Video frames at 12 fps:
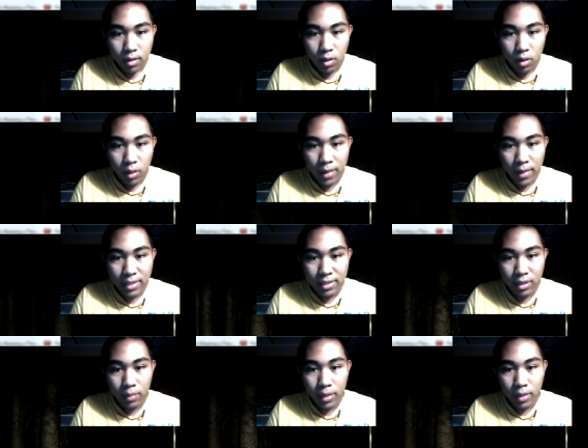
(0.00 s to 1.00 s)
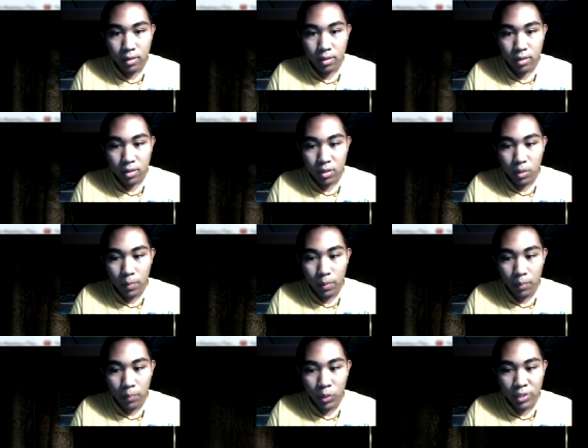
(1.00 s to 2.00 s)
oh come on Slenderman don't be a
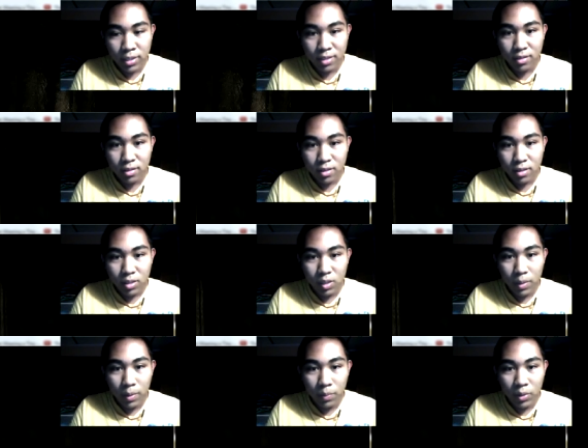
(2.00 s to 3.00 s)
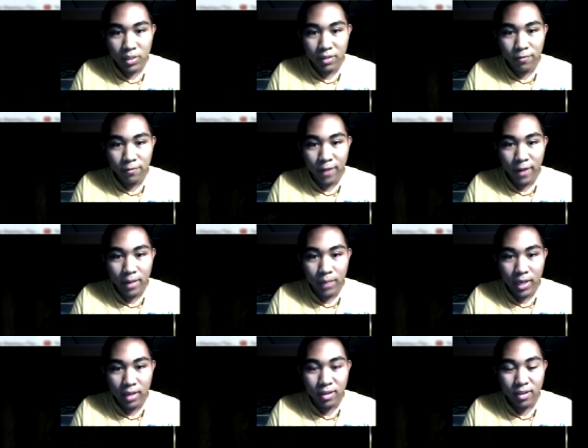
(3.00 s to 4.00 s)
puss don't be a puss to fight
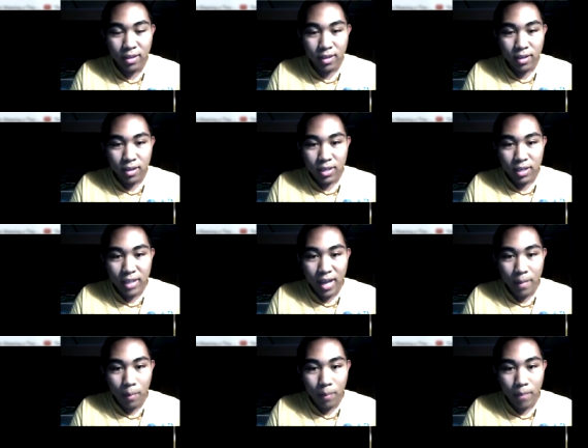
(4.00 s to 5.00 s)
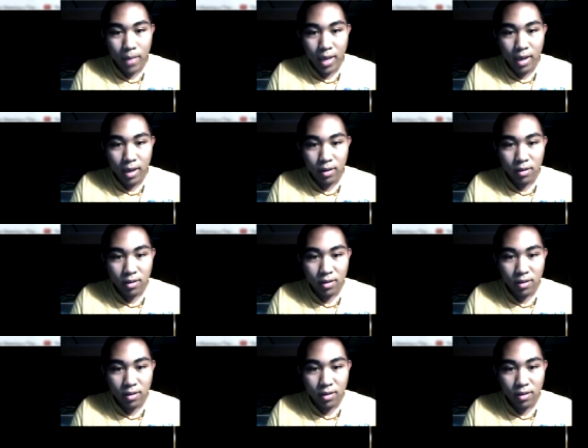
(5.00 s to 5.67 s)
me because I'm a man.